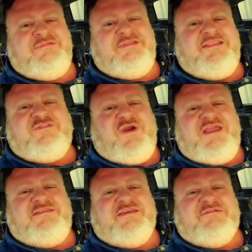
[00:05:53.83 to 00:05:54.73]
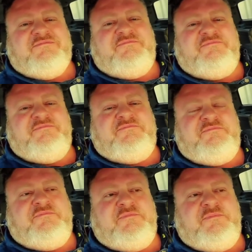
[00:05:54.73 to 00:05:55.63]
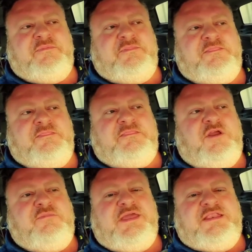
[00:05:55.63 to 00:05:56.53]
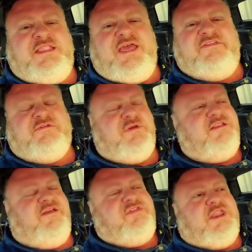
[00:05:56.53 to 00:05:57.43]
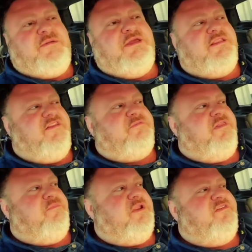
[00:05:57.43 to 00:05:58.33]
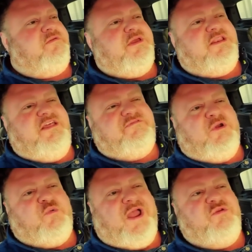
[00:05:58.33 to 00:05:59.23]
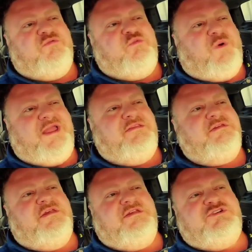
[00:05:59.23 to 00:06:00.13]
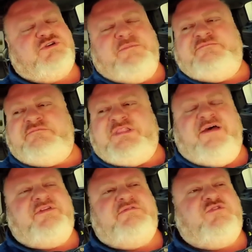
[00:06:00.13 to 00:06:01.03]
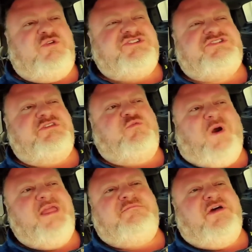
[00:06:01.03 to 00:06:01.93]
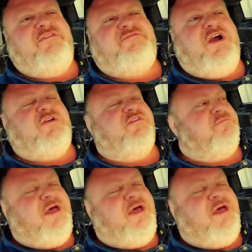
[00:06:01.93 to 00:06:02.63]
That's crazy. They're being lynched. If they're not being lynched by the police, they're being lynched by white, Trump-loving, Christian, white motherfuckers.